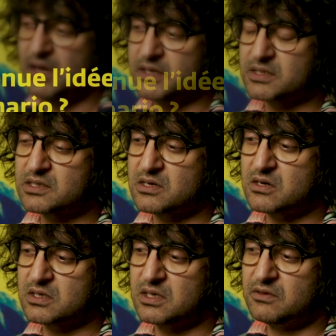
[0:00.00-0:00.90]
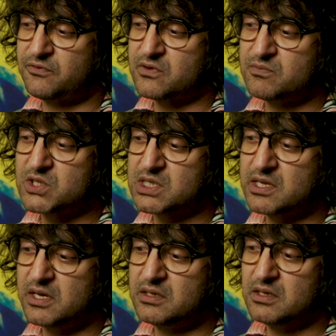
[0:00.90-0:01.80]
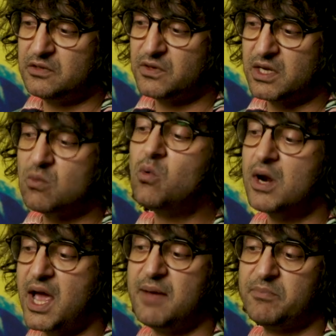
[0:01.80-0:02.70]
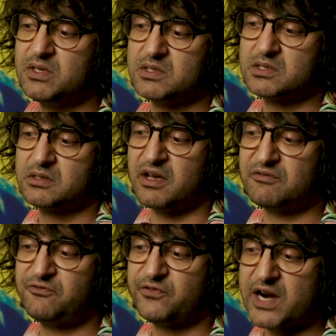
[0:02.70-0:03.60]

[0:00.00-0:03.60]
It started from just the idea of like what happens that